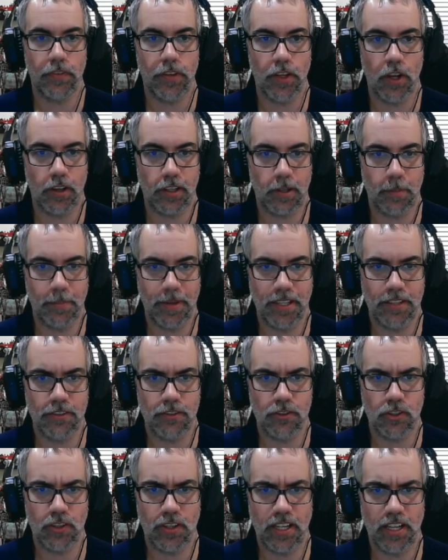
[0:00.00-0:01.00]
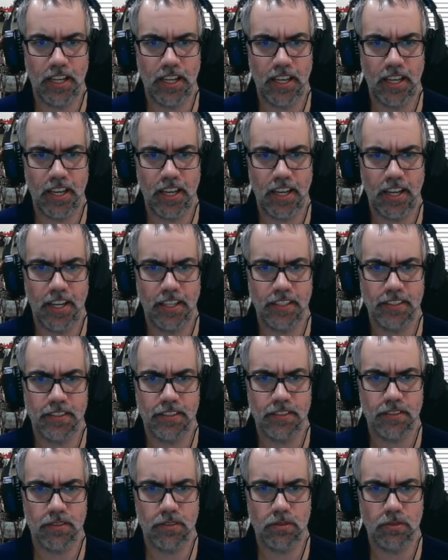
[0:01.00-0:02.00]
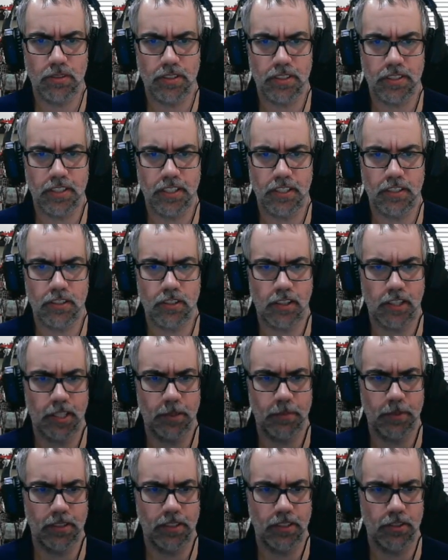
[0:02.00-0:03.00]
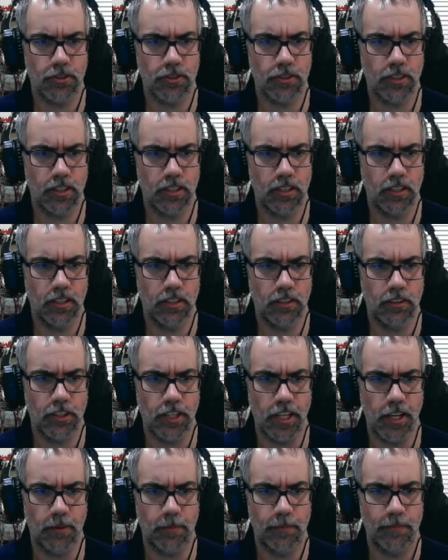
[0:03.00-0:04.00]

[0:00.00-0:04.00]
the Archimandrite's, is it Dark Immolation? No.